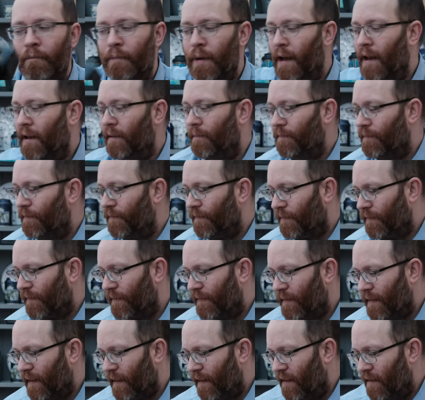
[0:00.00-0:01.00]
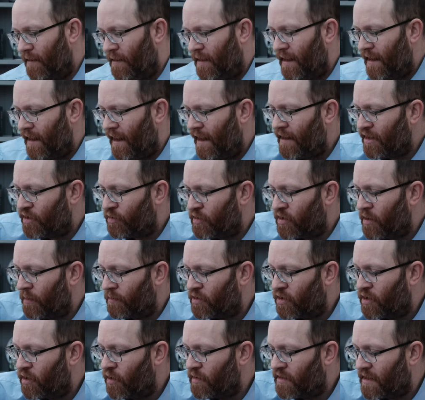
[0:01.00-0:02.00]
but the inks which I'm
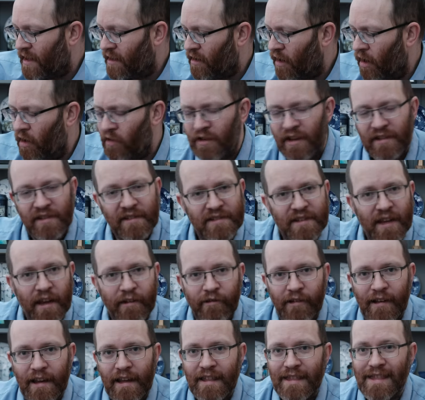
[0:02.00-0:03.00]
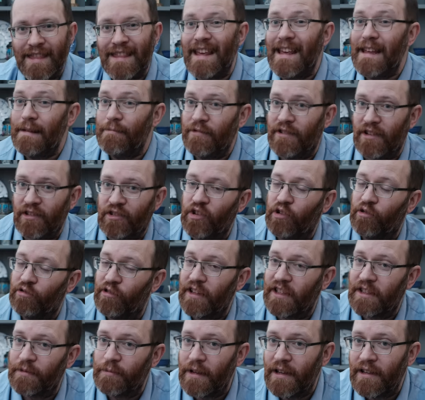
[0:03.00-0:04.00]
choosing aren't necessarily themed to
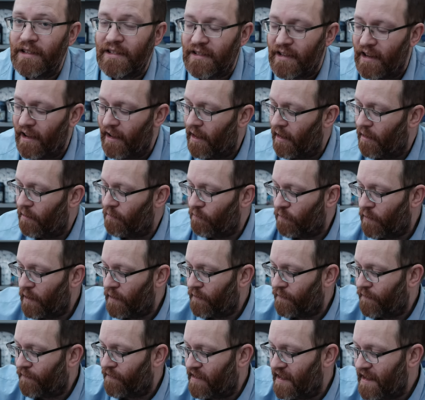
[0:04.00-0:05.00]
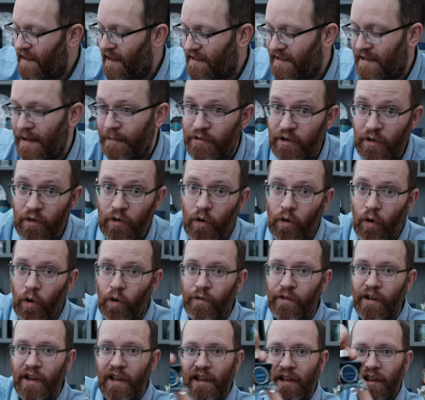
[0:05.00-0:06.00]
Christmas, um, with the exception of